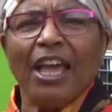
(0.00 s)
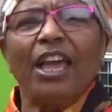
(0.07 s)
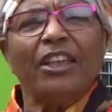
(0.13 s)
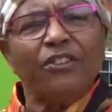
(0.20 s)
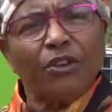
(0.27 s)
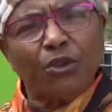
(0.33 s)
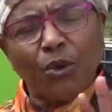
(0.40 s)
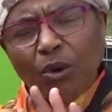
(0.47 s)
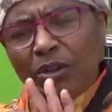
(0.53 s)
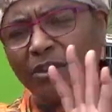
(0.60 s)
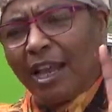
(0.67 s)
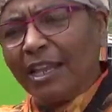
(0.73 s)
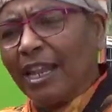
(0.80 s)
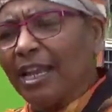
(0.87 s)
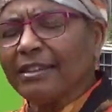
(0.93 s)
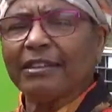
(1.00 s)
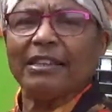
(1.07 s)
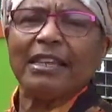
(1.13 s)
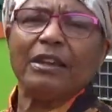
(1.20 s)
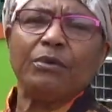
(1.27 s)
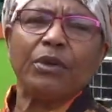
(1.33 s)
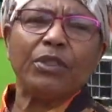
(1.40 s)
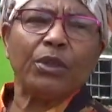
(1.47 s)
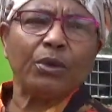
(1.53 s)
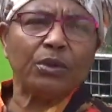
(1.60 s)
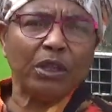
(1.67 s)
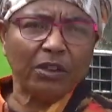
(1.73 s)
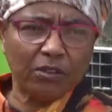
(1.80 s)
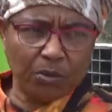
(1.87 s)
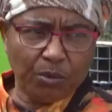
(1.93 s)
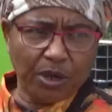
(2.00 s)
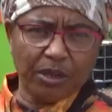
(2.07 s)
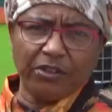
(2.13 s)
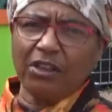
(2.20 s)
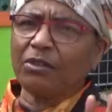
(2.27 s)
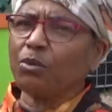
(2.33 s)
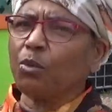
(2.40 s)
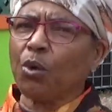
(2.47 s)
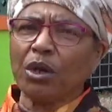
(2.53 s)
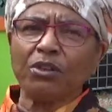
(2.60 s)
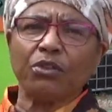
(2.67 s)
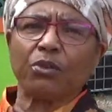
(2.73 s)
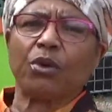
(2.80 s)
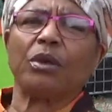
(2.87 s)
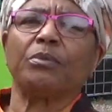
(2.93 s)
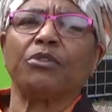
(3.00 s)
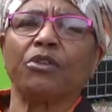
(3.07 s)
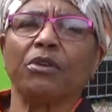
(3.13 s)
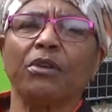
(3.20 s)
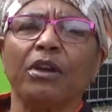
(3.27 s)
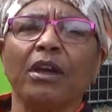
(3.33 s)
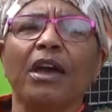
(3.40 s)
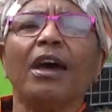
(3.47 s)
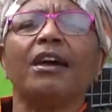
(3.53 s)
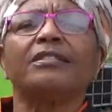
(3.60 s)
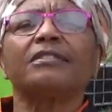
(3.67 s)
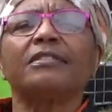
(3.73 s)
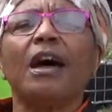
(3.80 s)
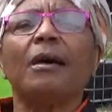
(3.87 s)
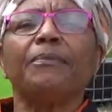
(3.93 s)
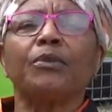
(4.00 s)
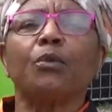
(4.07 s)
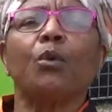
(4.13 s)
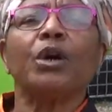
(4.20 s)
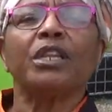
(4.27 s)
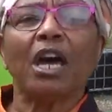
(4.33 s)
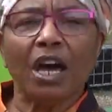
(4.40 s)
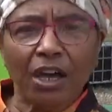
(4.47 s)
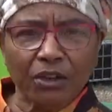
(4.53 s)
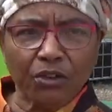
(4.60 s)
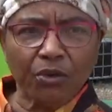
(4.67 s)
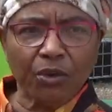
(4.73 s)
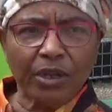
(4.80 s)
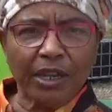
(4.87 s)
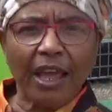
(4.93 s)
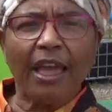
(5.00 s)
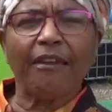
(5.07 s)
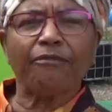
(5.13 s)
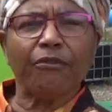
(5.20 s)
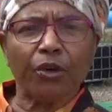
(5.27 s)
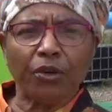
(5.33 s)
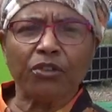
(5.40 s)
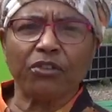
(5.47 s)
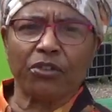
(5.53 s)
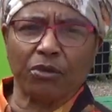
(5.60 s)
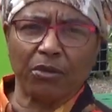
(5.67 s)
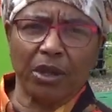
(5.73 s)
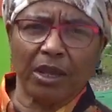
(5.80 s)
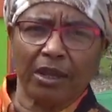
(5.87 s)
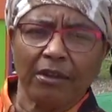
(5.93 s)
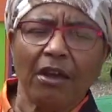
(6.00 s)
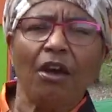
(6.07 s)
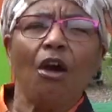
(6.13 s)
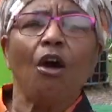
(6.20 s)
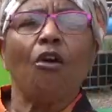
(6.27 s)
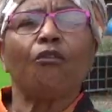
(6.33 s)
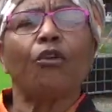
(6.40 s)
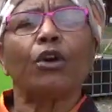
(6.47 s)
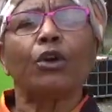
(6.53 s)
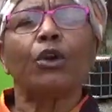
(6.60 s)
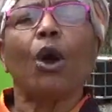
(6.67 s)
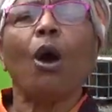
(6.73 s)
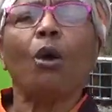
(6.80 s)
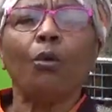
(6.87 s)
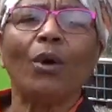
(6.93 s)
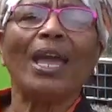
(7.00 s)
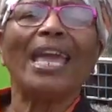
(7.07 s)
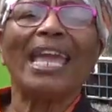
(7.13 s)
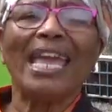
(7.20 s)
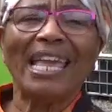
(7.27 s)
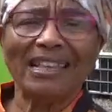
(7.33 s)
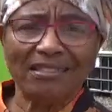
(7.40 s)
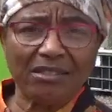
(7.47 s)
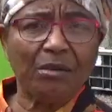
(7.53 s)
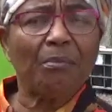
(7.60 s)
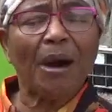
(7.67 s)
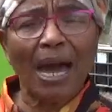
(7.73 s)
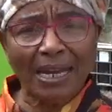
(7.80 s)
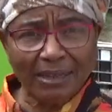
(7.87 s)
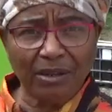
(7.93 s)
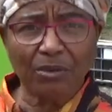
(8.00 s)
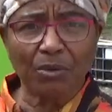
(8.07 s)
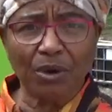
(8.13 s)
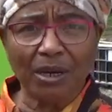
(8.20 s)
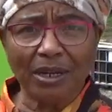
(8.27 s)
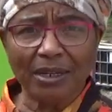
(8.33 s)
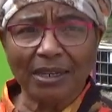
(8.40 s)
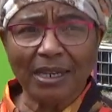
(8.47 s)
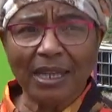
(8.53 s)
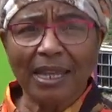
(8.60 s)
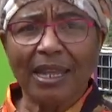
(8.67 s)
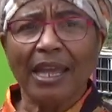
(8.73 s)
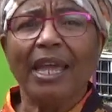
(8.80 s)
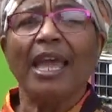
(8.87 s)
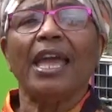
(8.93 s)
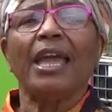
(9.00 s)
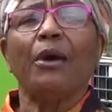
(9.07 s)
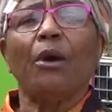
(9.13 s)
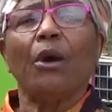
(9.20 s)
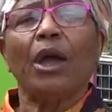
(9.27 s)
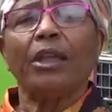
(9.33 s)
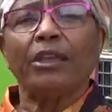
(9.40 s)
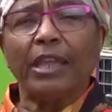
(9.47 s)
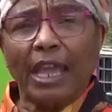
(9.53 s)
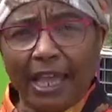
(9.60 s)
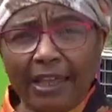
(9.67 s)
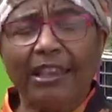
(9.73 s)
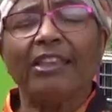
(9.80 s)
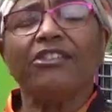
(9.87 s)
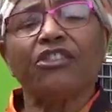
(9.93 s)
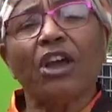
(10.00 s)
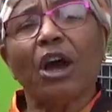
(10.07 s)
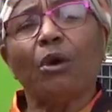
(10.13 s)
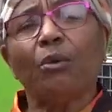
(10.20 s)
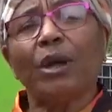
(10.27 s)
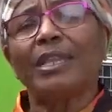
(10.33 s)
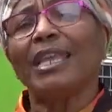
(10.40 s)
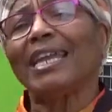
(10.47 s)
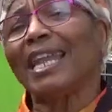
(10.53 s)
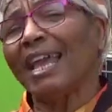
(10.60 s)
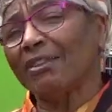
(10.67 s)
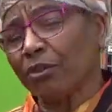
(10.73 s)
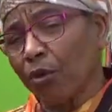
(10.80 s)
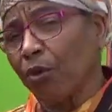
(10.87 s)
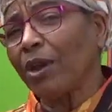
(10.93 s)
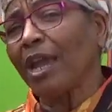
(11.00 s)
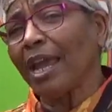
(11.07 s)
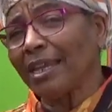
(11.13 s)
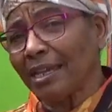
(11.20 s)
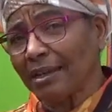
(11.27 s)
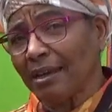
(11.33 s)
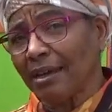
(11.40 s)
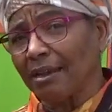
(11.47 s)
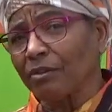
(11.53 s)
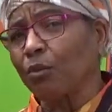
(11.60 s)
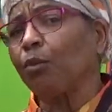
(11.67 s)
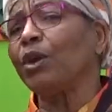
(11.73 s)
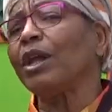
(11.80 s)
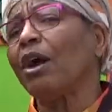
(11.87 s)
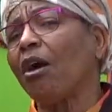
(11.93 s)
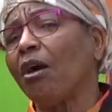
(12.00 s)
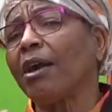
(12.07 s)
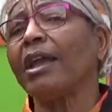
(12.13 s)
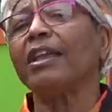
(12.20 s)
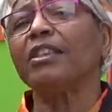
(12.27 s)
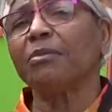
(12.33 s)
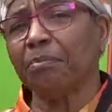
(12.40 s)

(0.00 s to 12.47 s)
And so daughters, I'd like to leave with you this week just one scripture. Psalms 100 and verse 3. For Yahweh is the mighty one it is Yahweh that has created us. We are his